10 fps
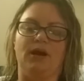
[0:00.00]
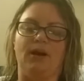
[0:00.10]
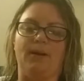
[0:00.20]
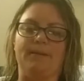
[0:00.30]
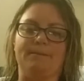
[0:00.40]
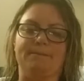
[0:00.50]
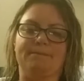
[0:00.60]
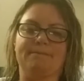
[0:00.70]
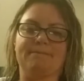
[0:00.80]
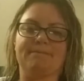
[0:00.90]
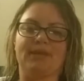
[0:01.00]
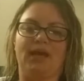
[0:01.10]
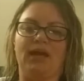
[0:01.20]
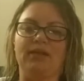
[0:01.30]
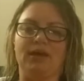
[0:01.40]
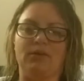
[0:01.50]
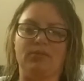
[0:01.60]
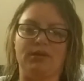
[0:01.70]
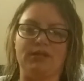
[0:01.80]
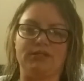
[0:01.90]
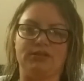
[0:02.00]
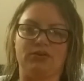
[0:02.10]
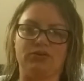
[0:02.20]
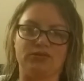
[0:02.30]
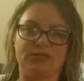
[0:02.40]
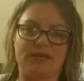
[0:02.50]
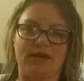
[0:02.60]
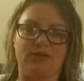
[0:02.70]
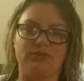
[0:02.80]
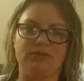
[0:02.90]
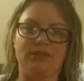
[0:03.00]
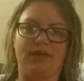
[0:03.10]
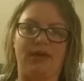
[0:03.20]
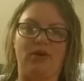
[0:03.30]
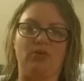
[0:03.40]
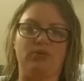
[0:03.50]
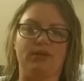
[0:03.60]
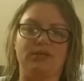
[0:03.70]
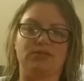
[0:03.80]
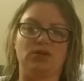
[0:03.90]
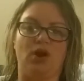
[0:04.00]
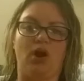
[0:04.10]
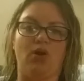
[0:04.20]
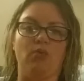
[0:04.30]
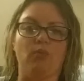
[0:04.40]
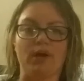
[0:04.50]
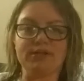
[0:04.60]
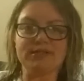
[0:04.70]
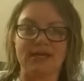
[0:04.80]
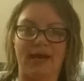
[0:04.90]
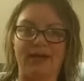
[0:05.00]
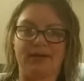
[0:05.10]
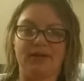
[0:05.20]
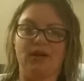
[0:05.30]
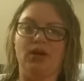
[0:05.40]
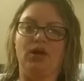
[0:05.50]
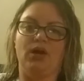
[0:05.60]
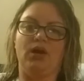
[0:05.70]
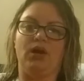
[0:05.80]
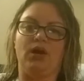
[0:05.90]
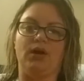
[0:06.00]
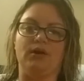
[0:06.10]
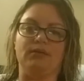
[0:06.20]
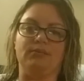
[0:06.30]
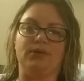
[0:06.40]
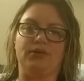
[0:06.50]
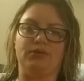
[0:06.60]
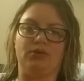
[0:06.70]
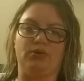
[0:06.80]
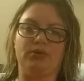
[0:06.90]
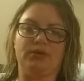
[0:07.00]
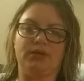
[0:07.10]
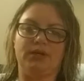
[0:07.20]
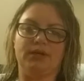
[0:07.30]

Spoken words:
And then when they did the ultrasound, they only saw one sac with a yolk.